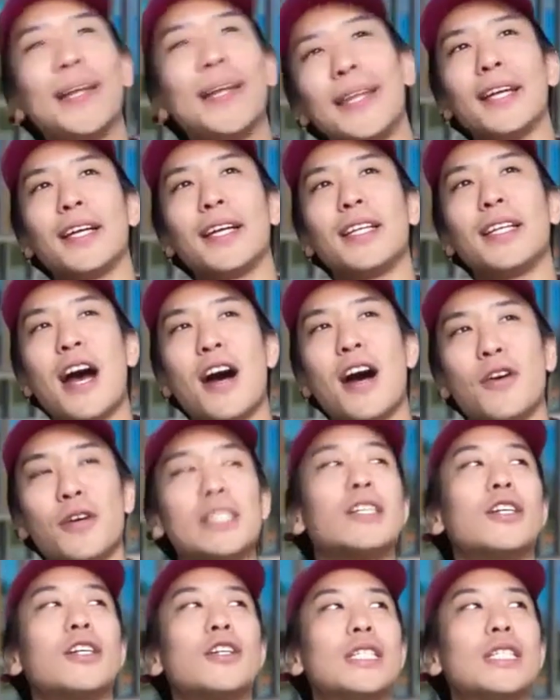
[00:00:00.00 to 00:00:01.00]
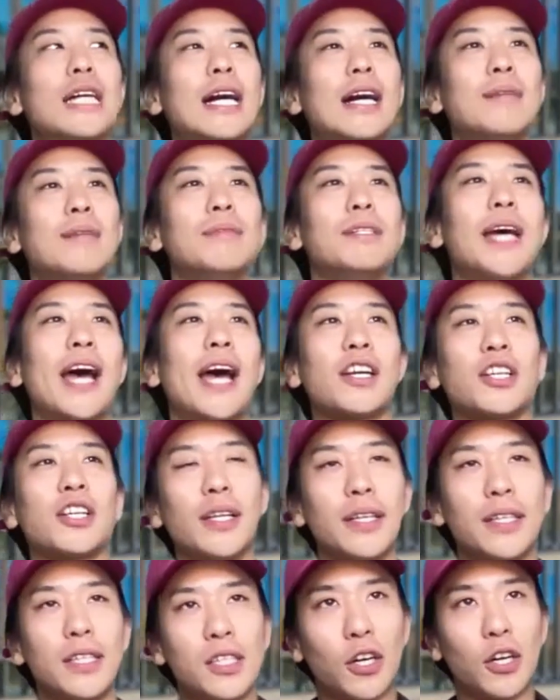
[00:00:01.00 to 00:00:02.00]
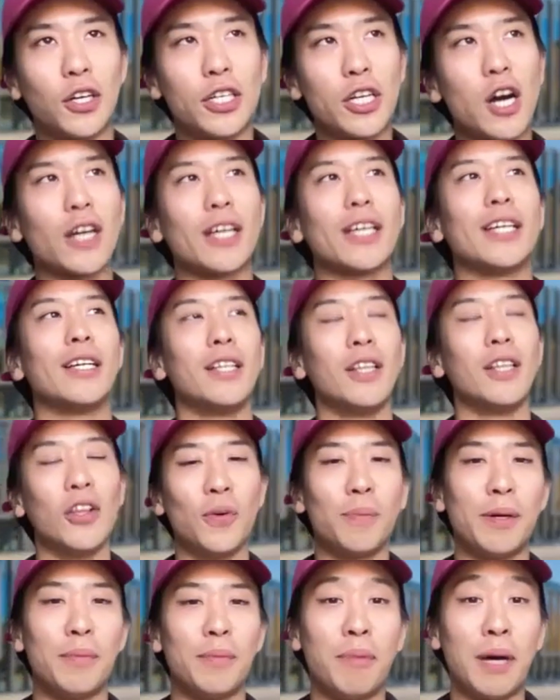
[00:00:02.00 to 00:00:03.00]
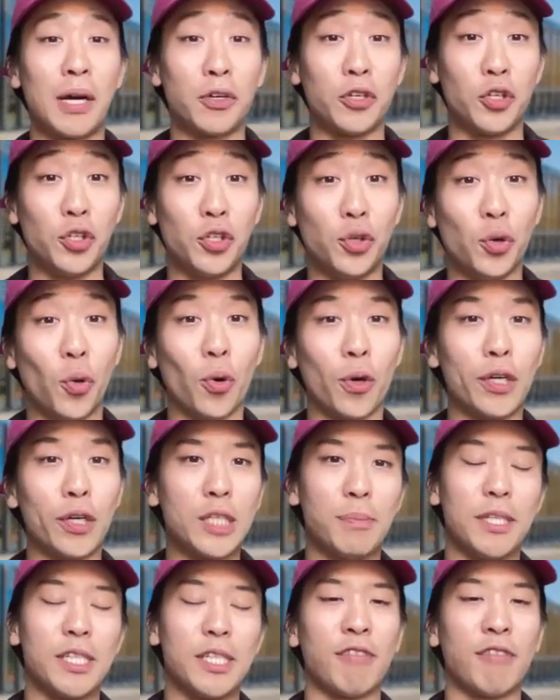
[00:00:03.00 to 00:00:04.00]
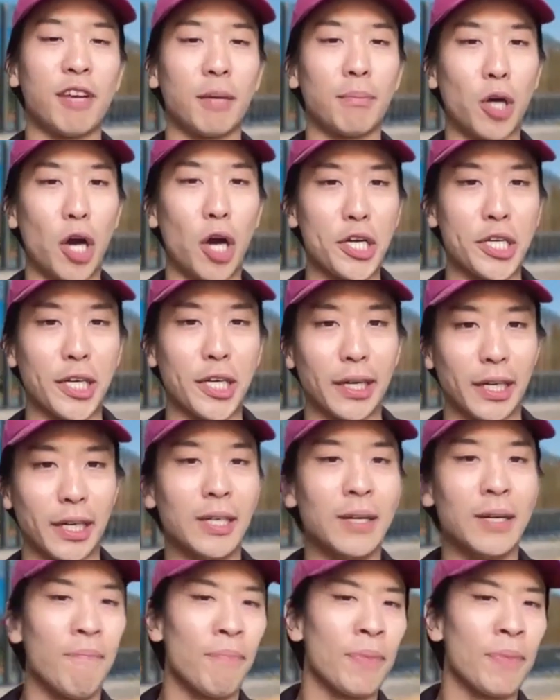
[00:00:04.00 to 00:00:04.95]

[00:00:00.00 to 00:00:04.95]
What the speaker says: I think now it's a good time to actually start talking a little bit about your specific project.